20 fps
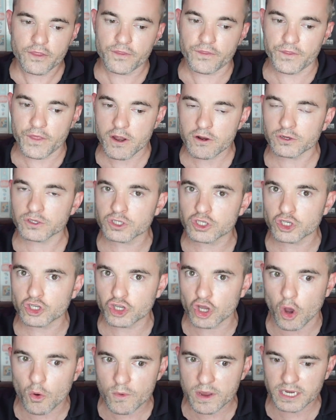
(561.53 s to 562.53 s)
there's
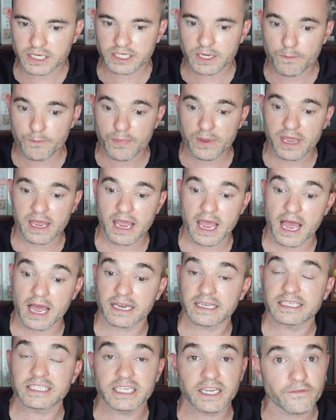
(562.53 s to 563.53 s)
going to be
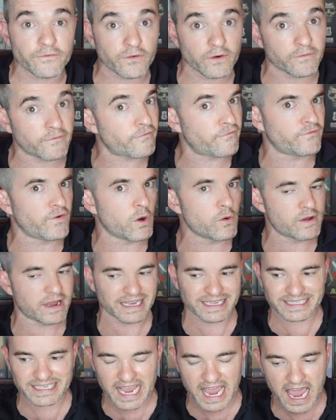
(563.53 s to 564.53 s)
a different
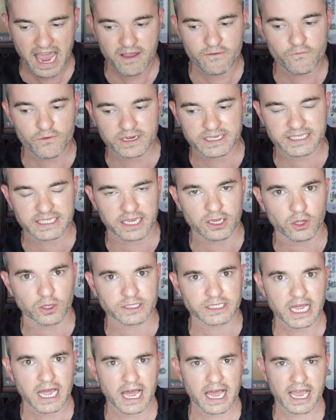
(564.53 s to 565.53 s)
focus every single
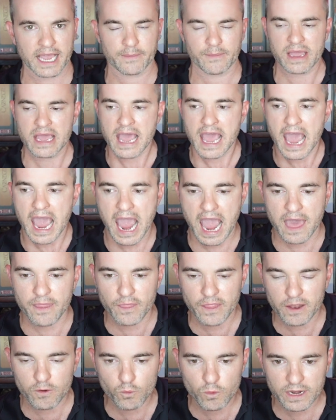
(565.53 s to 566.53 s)
time.
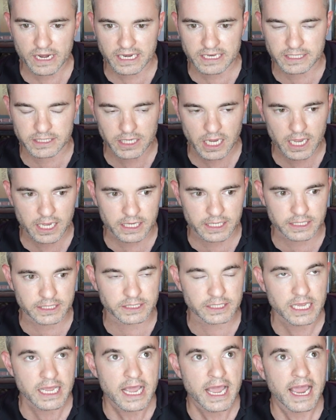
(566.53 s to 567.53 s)
And then what it
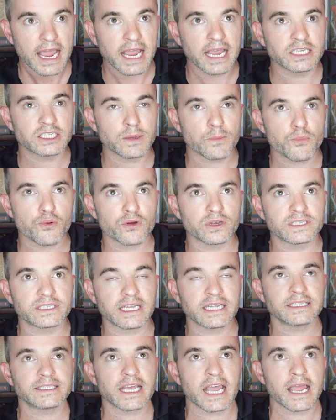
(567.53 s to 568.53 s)
does is it
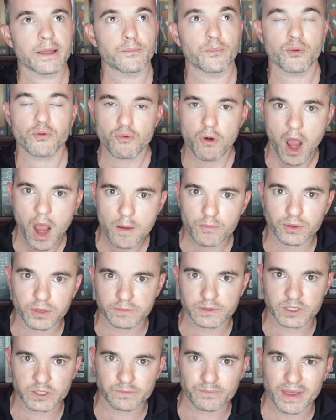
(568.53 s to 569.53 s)
presents a
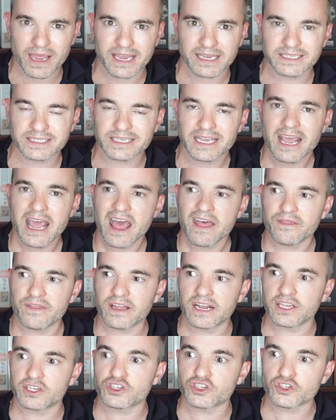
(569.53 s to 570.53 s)
problem space
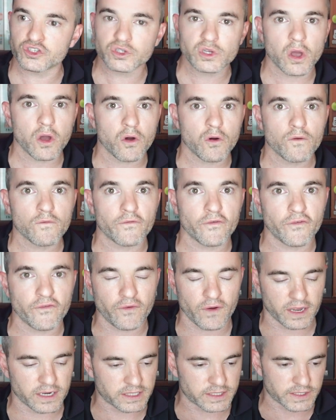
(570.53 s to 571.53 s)
that is so
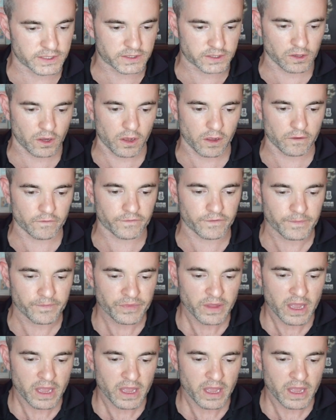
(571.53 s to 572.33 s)
fun to solve.